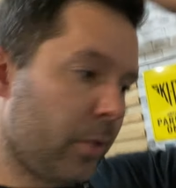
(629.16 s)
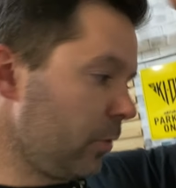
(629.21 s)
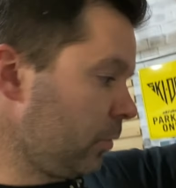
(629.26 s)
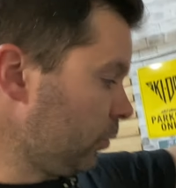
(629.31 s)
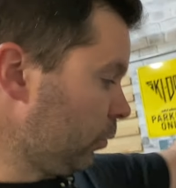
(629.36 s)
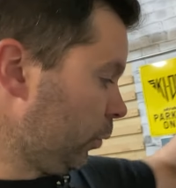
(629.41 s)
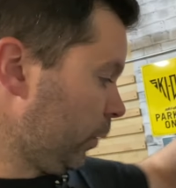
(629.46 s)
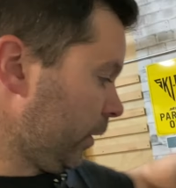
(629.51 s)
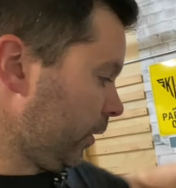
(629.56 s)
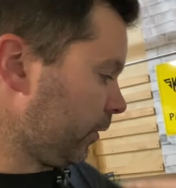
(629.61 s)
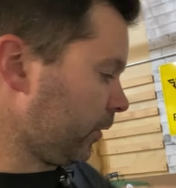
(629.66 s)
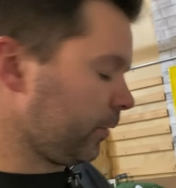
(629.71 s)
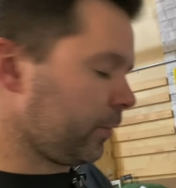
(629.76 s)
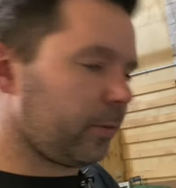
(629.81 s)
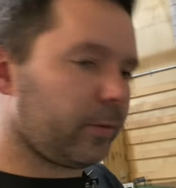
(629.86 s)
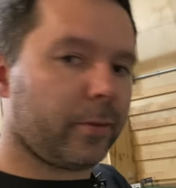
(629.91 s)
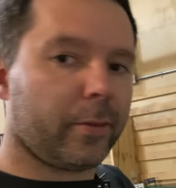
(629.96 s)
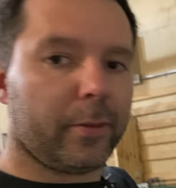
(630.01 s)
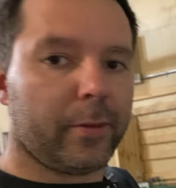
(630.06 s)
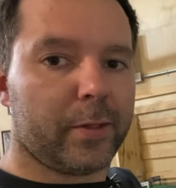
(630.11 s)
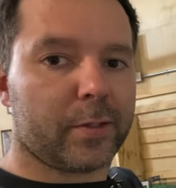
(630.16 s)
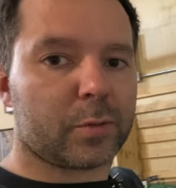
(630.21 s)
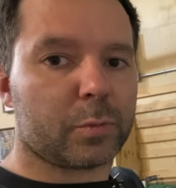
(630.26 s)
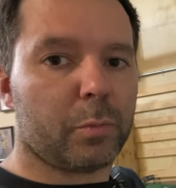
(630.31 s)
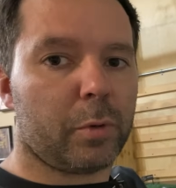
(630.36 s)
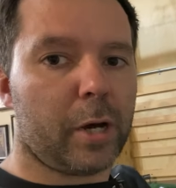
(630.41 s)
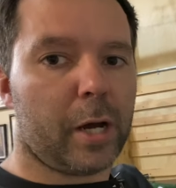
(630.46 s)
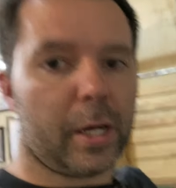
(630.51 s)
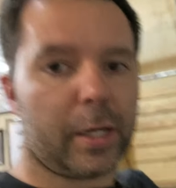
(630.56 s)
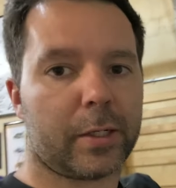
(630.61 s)
With this
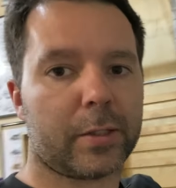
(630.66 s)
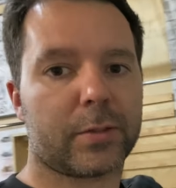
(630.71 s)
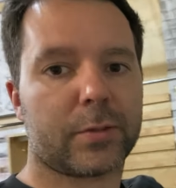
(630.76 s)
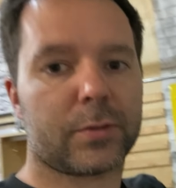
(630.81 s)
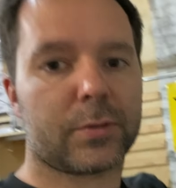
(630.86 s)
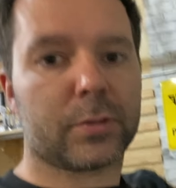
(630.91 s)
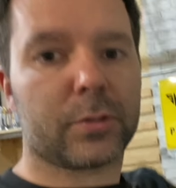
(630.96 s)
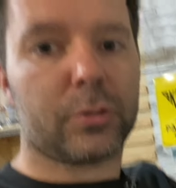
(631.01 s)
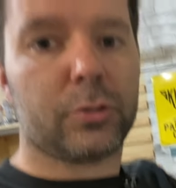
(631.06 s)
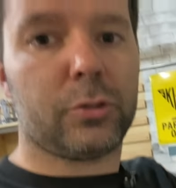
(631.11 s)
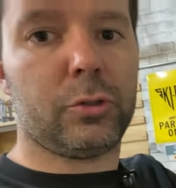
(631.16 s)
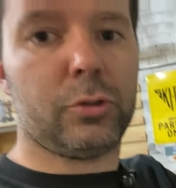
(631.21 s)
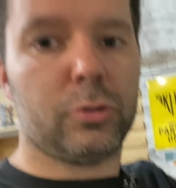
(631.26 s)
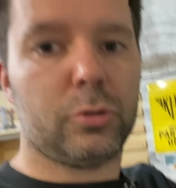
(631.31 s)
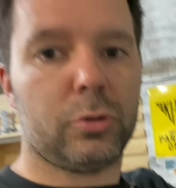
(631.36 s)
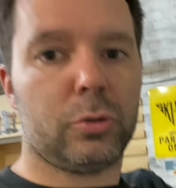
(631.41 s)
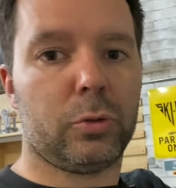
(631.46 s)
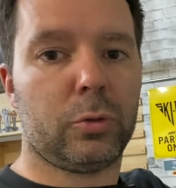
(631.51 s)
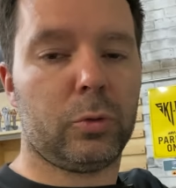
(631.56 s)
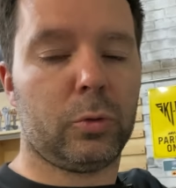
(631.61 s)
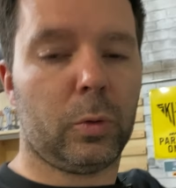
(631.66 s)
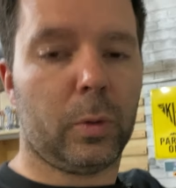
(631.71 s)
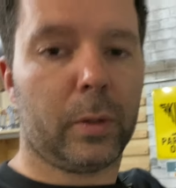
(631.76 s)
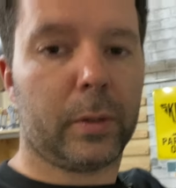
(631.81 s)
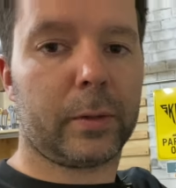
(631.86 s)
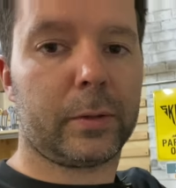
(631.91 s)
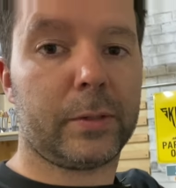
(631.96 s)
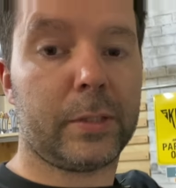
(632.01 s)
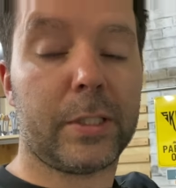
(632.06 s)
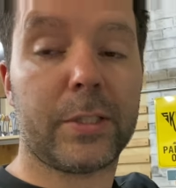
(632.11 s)
box, you
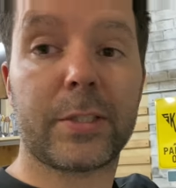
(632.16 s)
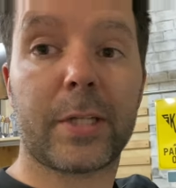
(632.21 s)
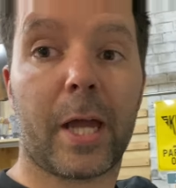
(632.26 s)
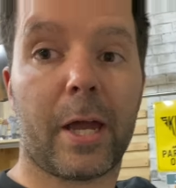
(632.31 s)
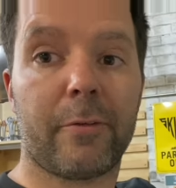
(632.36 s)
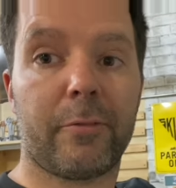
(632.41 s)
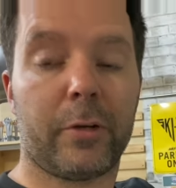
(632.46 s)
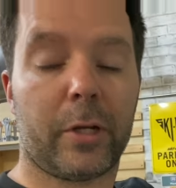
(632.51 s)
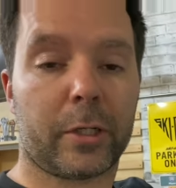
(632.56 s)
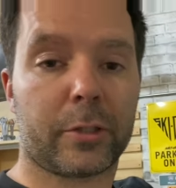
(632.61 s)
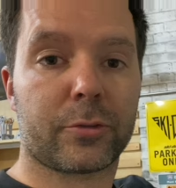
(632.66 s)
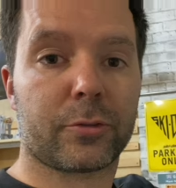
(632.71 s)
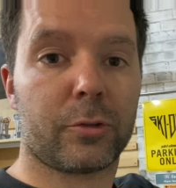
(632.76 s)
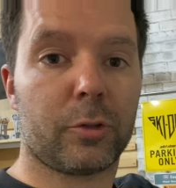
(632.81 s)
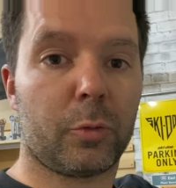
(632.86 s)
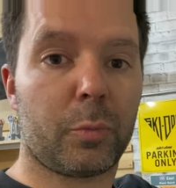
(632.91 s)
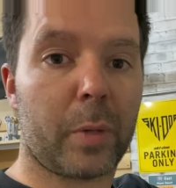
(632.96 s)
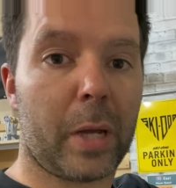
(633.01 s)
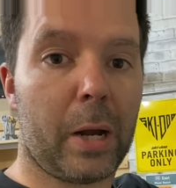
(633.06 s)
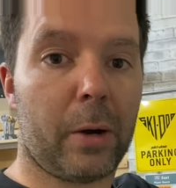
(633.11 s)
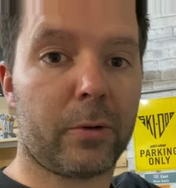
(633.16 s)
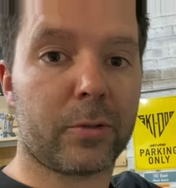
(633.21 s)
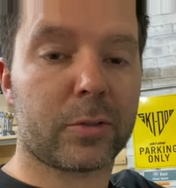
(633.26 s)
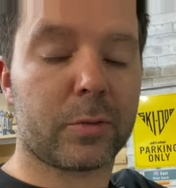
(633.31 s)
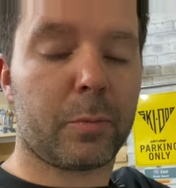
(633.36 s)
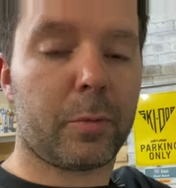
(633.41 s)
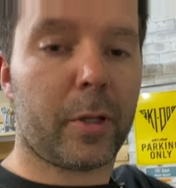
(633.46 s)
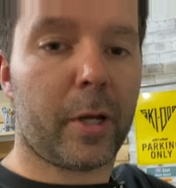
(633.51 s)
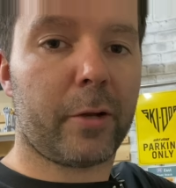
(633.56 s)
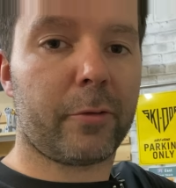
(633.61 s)
need to have an external power
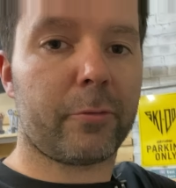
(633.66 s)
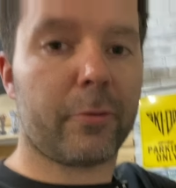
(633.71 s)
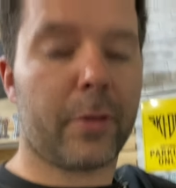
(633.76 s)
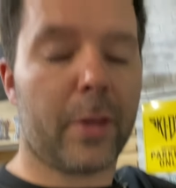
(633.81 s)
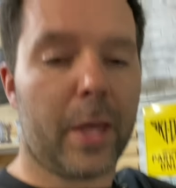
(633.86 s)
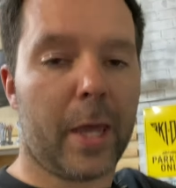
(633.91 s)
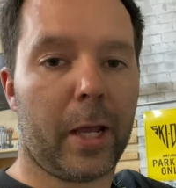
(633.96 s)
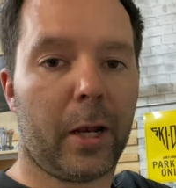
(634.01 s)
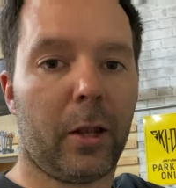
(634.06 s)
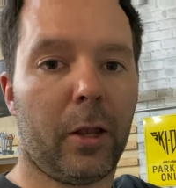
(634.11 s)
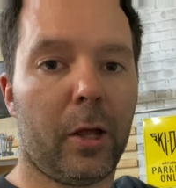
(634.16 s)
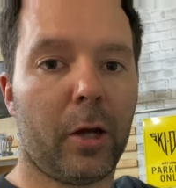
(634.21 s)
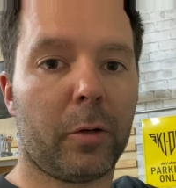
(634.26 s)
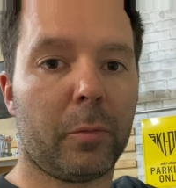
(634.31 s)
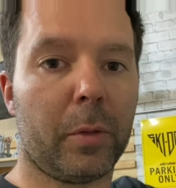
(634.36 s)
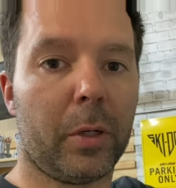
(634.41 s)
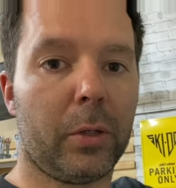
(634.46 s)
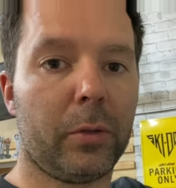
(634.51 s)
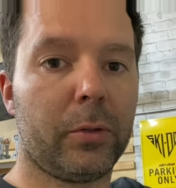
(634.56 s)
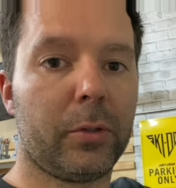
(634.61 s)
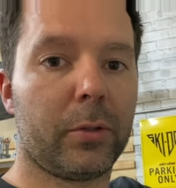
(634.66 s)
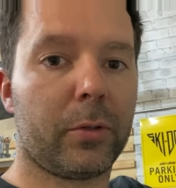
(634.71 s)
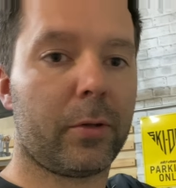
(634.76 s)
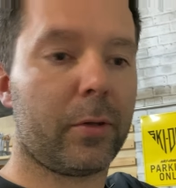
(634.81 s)
supply for the analog mode.